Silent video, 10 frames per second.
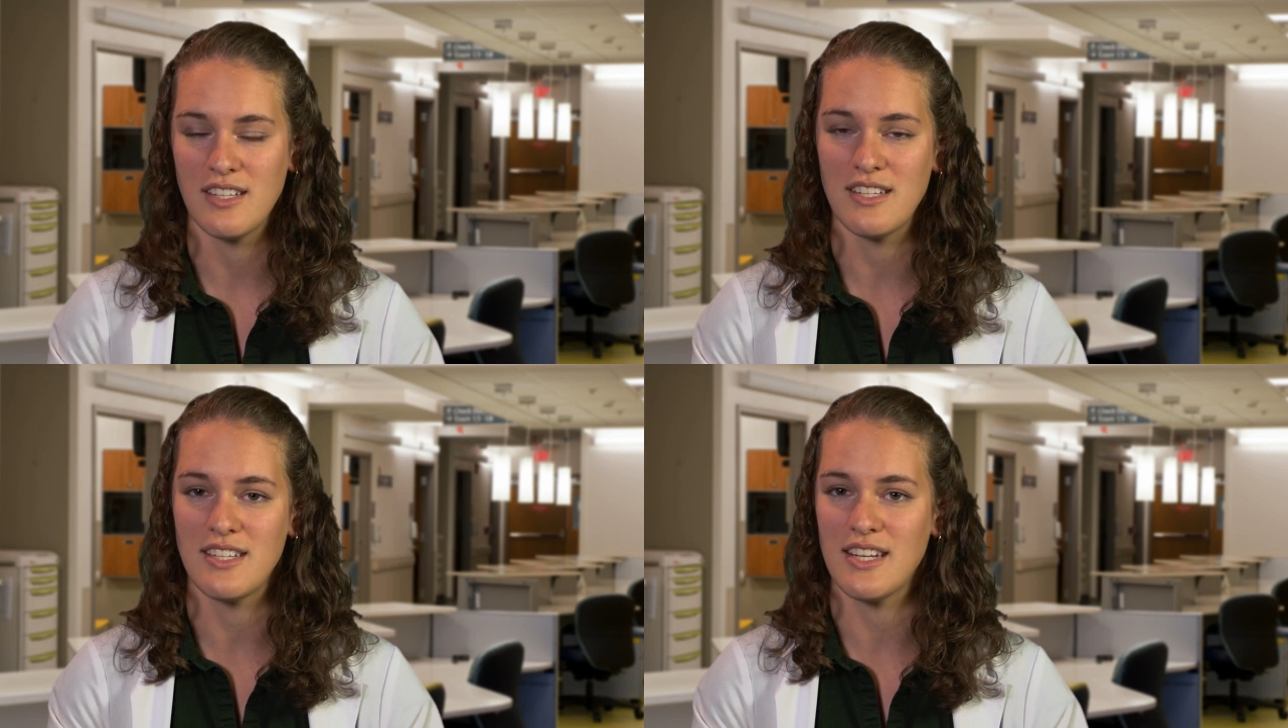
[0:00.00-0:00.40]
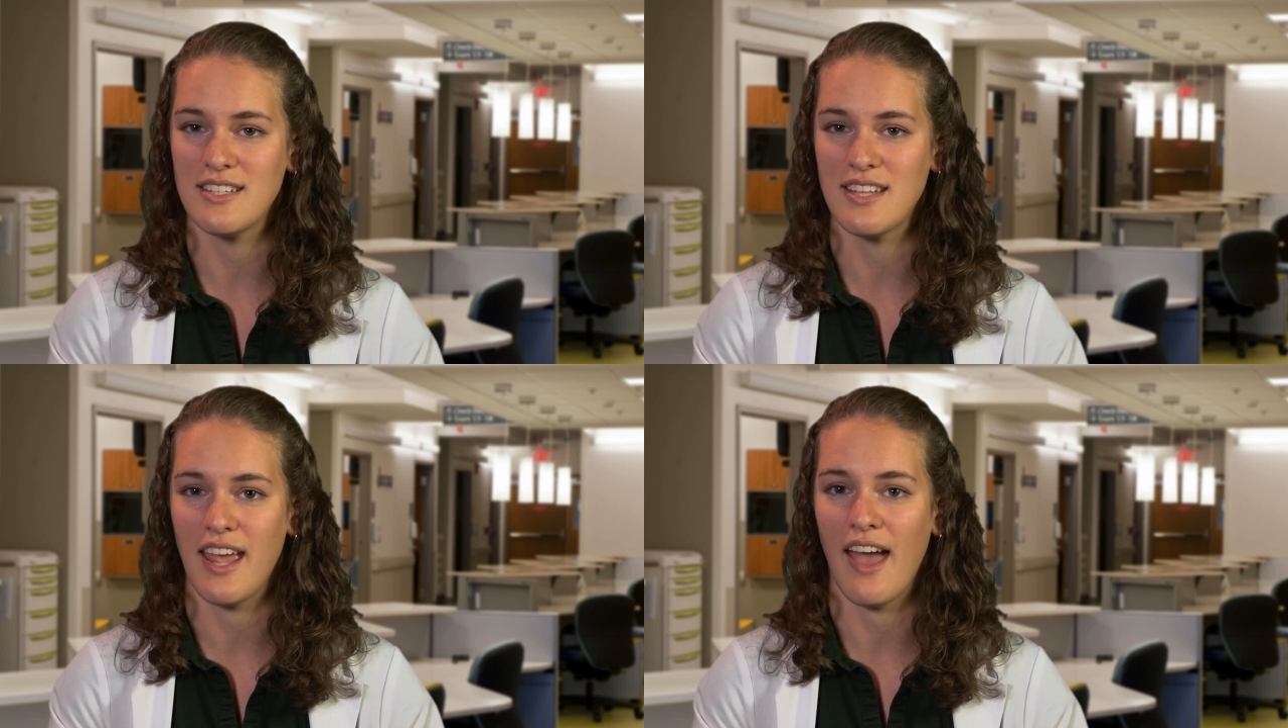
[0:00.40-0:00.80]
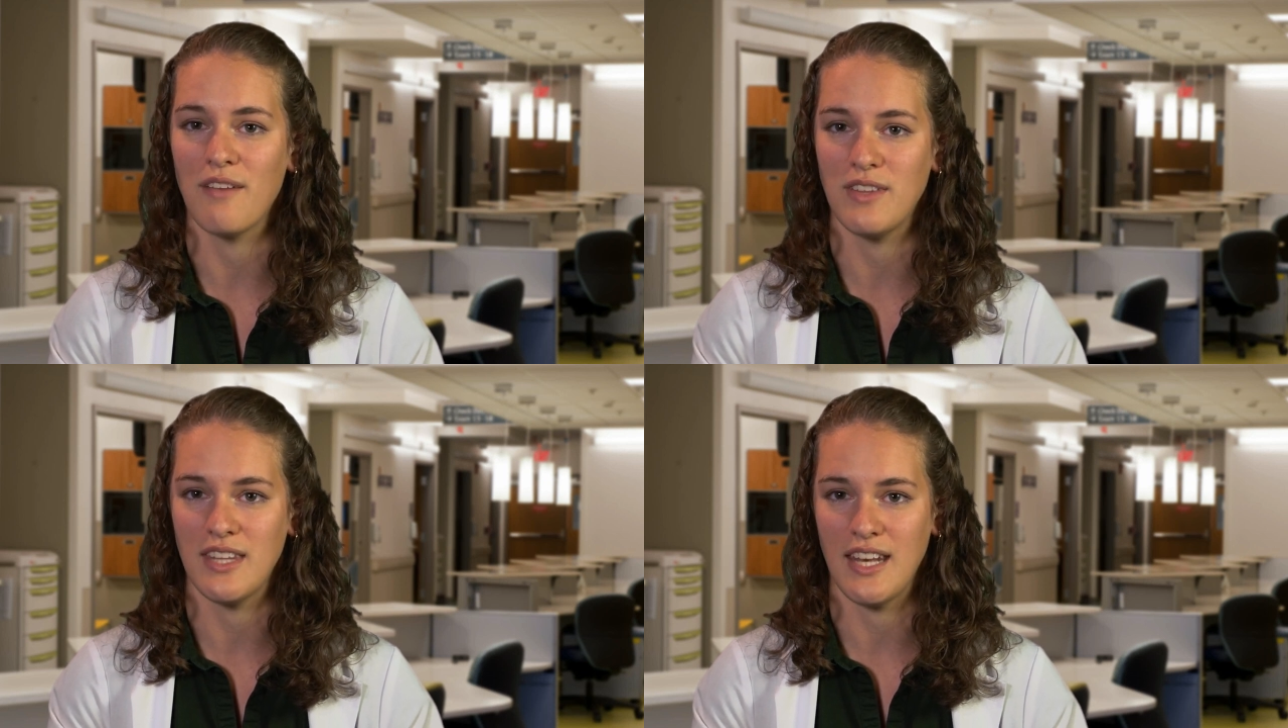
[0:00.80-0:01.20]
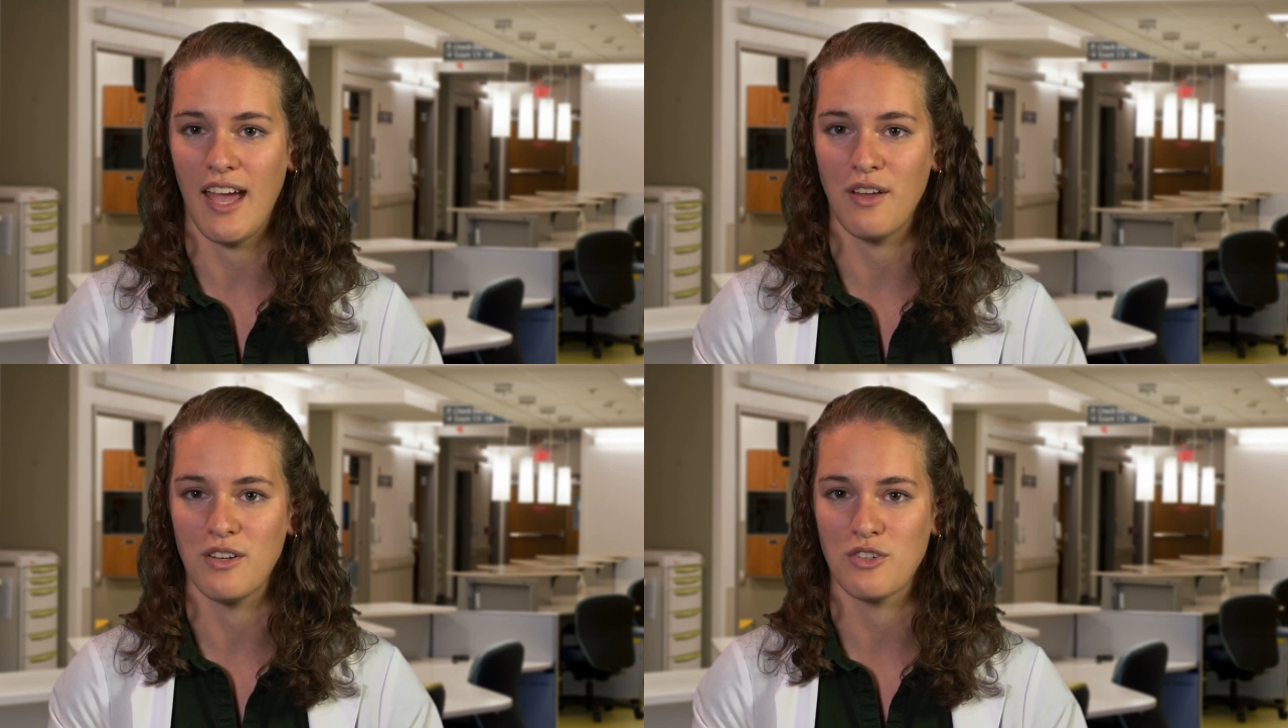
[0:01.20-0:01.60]
disease they have and then
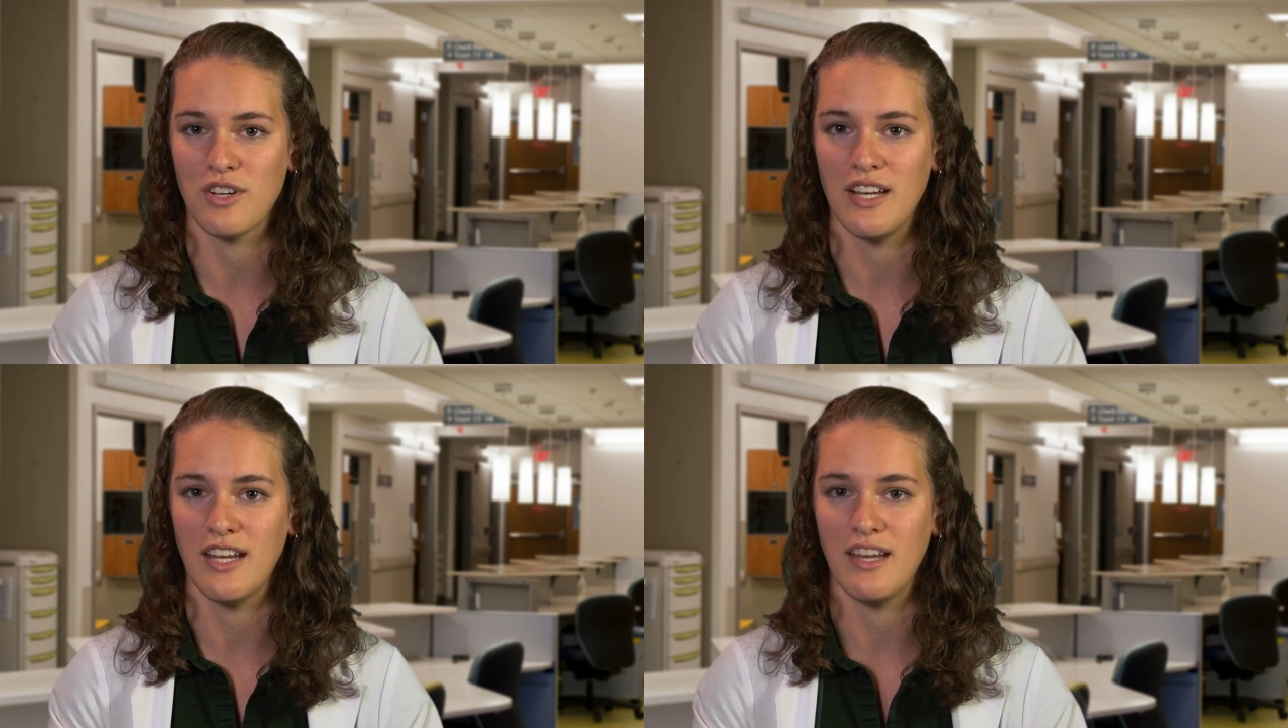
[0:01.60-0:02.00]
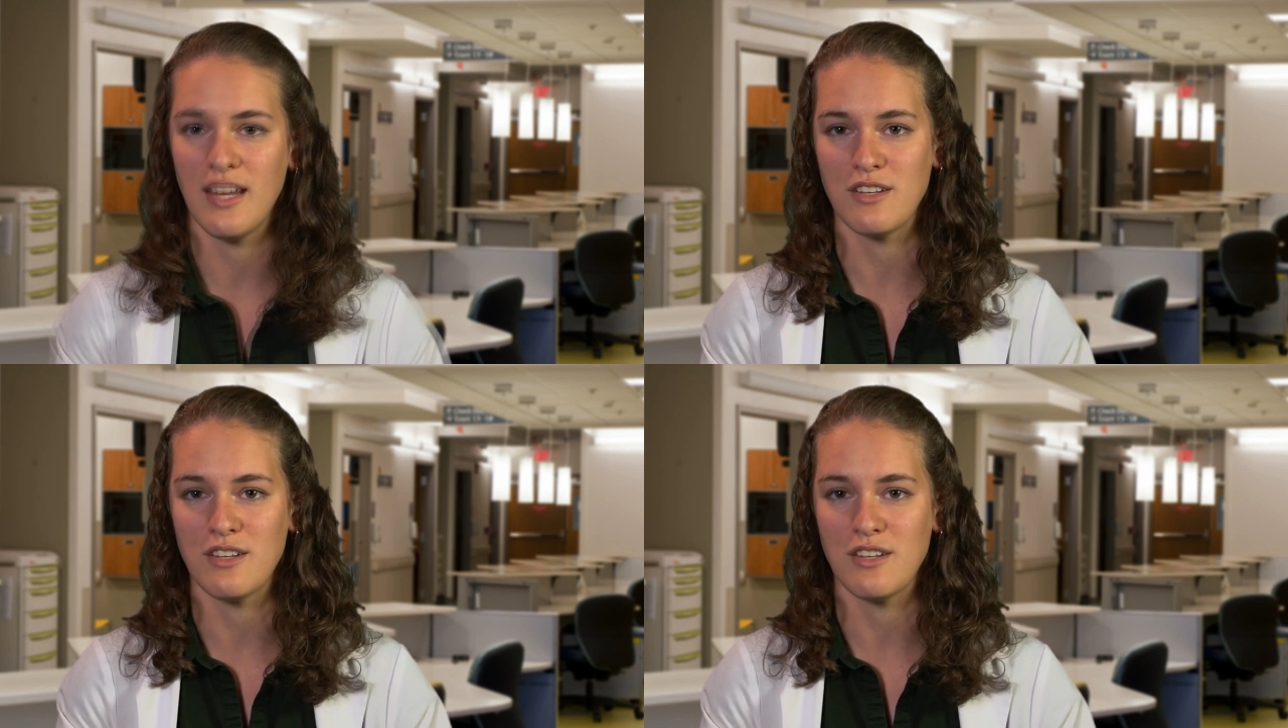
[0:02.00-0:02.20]
how to treat it.